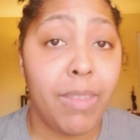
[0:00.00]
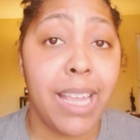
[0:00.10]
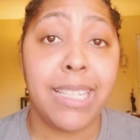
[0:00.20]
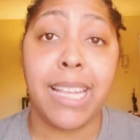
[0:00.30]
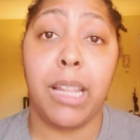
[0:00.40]

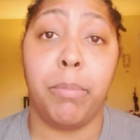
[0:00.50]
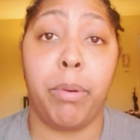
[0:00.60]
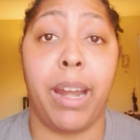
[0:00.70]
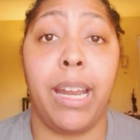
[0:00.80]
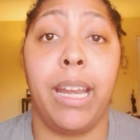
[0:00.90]

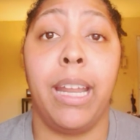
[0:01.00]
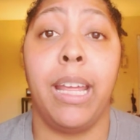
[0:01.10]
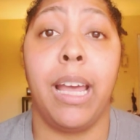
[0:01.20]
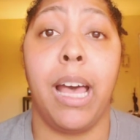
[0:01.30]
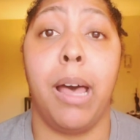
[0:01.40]
celebrated
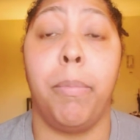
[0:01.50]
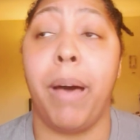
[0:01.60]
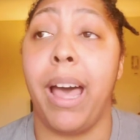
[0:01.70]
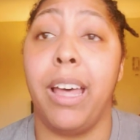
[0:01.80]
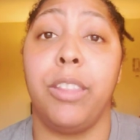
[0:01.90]

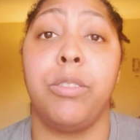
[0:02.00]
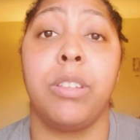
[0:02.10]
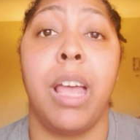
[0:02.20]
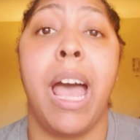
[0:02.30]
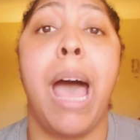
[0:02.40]
by
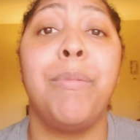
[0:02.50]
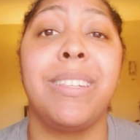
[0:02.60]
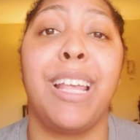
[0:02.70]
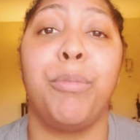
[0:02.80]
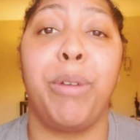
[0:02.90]
others, I'm going
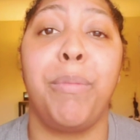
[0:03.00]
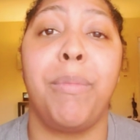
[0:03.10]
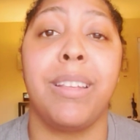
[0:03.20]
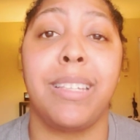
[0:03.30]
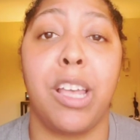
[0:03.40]
to celebrate
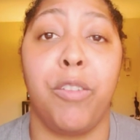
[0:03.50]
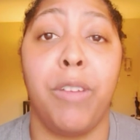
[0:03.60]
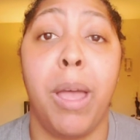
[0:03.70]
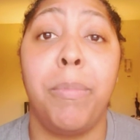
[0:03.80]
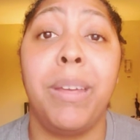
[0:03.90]
myself
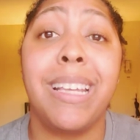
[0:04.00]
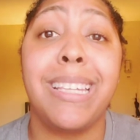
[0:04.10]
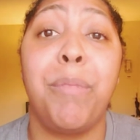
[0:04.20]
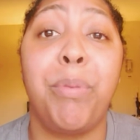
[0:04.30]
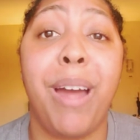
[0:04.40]
because
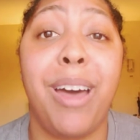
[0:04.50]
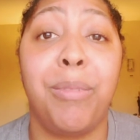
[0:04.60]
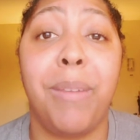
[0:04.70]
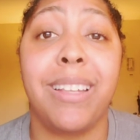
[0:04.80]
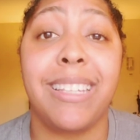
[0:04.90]
I'm proud
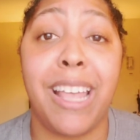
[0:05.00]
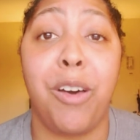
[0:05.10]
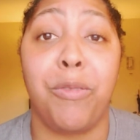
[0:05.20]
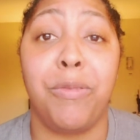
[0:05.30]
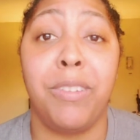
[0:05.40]
of
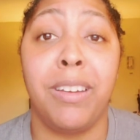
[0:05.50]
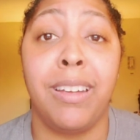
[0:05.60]
myself.